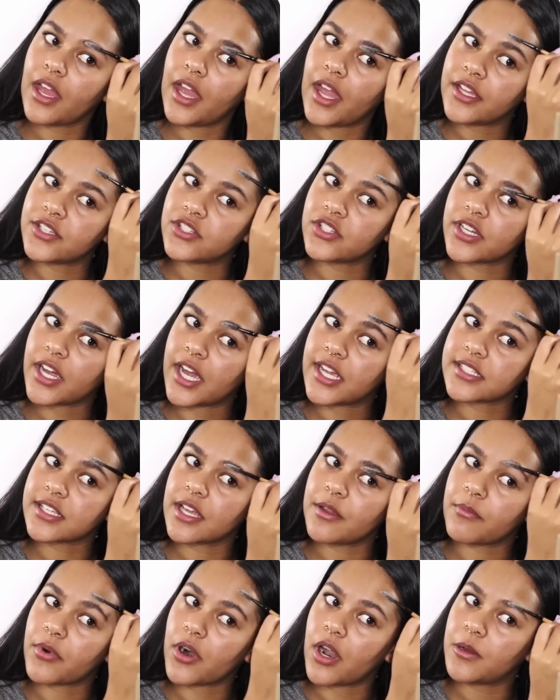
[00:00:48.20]
As you guys
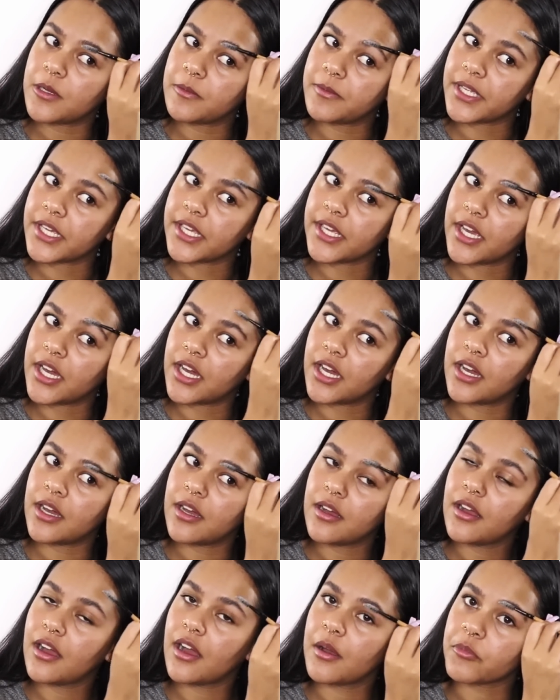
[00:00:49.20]
can probably hear,
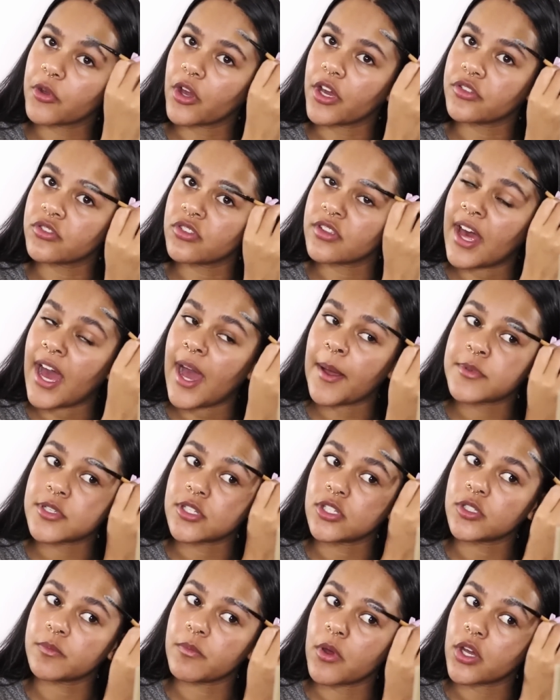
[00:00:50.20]
I'm going to the
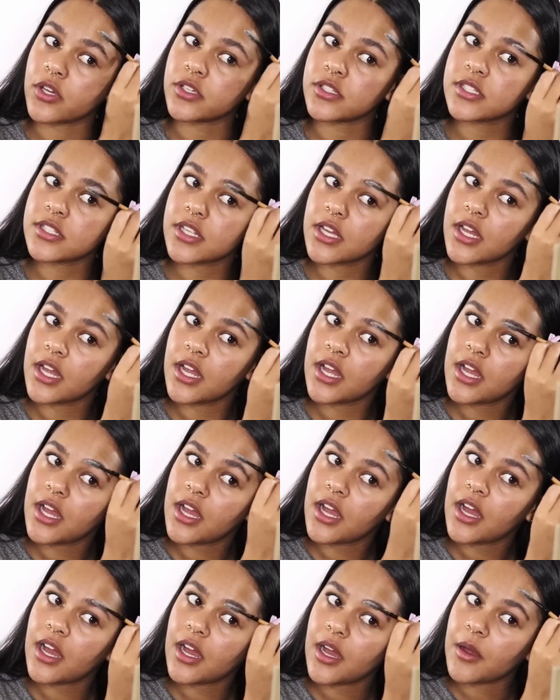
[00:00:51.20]
absolute most.
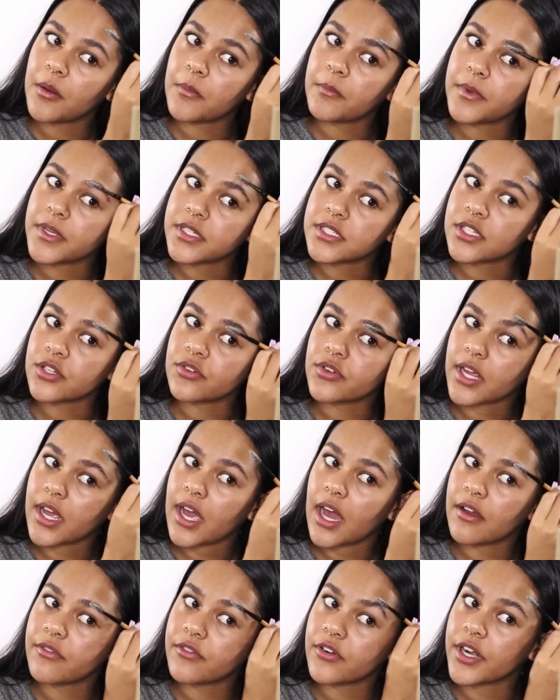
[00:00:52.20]
I'm busy
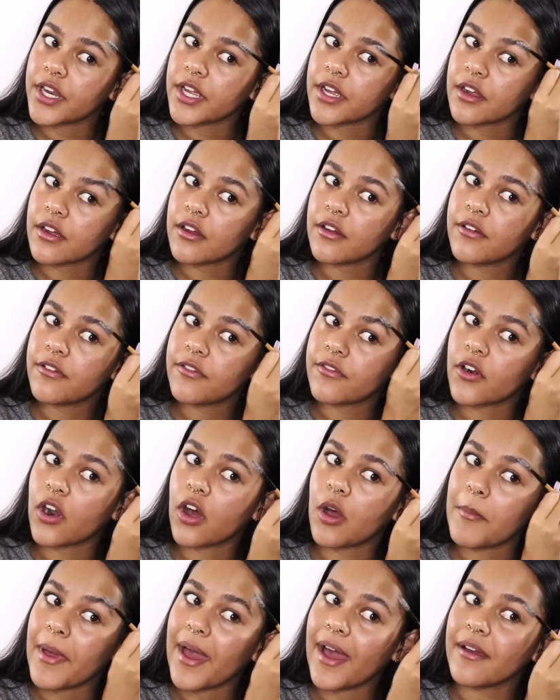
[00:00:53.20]
recovering
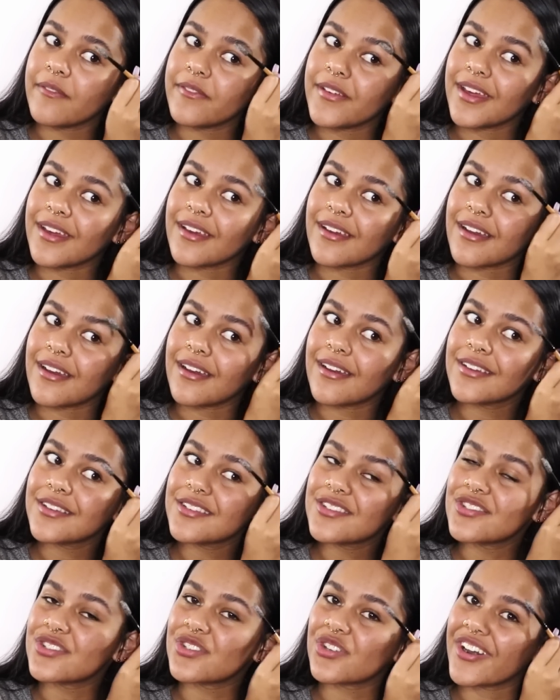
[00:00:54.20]
from having
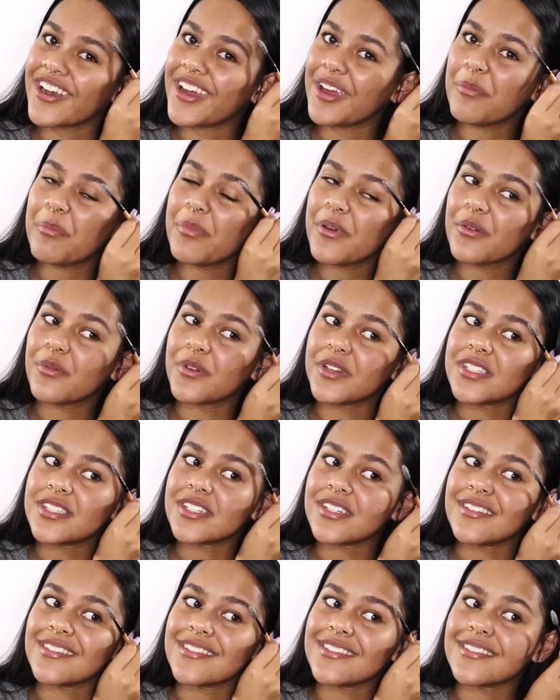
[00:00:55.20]
strep, which
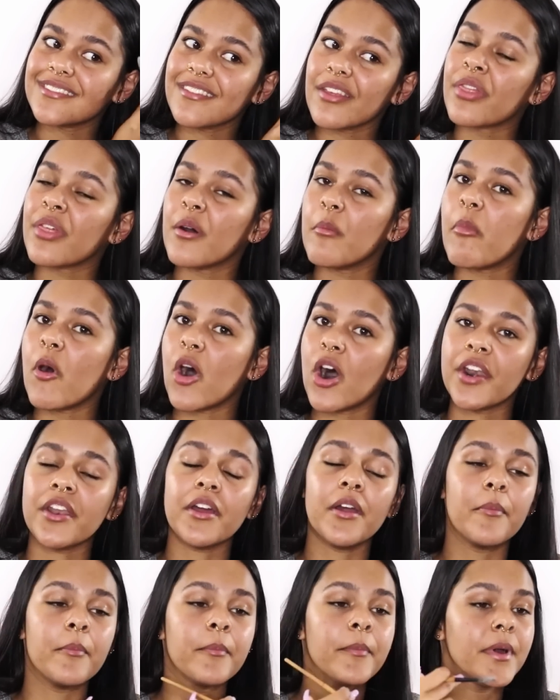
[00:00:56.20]
is the
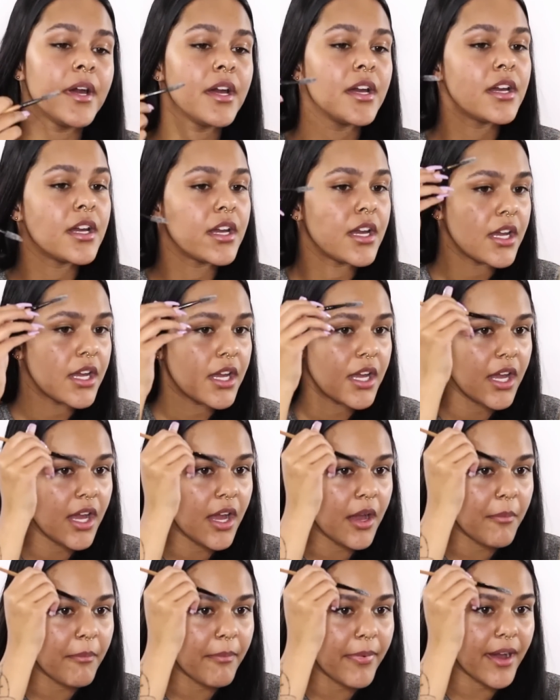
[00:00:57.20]
bottom,
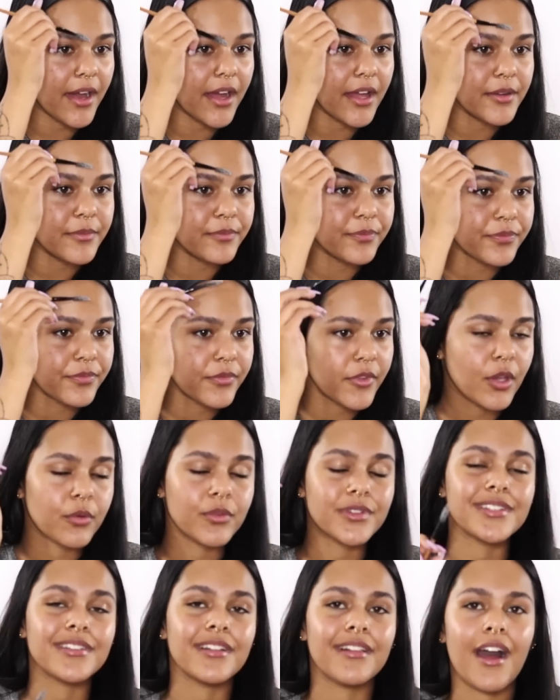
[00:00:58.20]
but
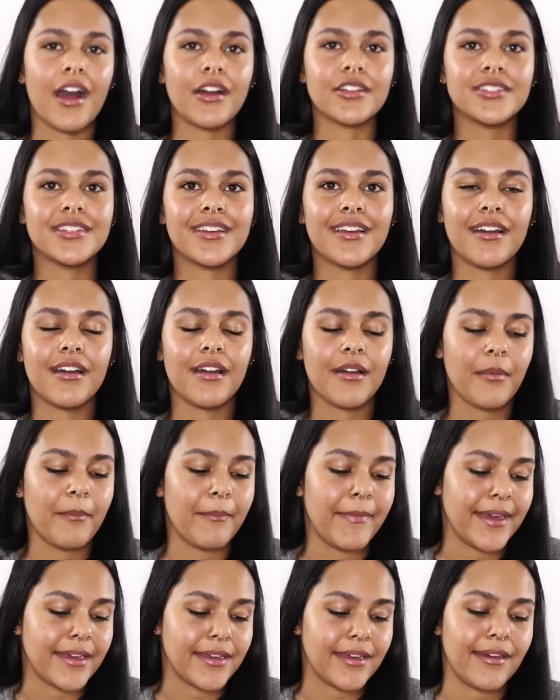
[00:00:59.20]
I'm still out
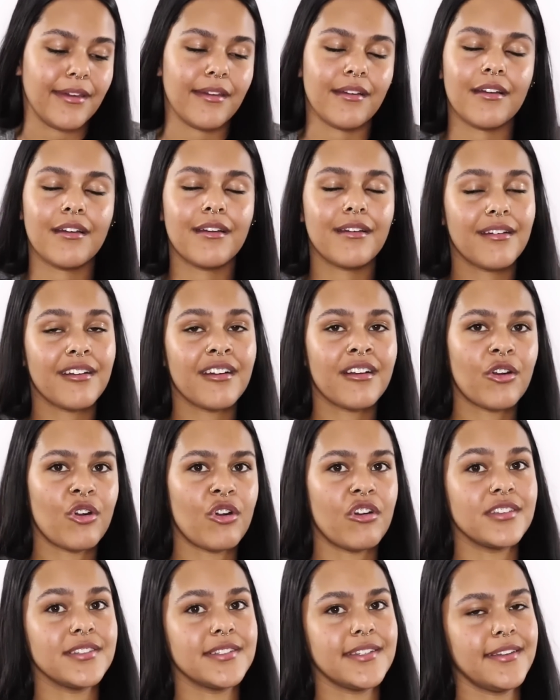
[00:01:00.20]
here making
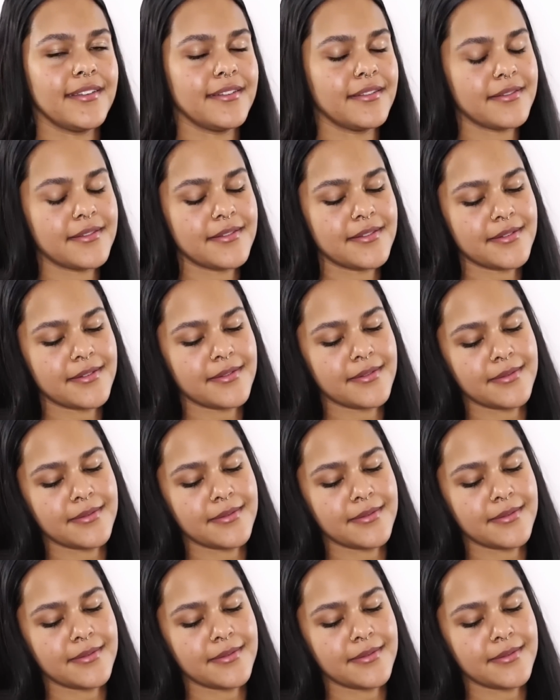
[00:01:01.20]
content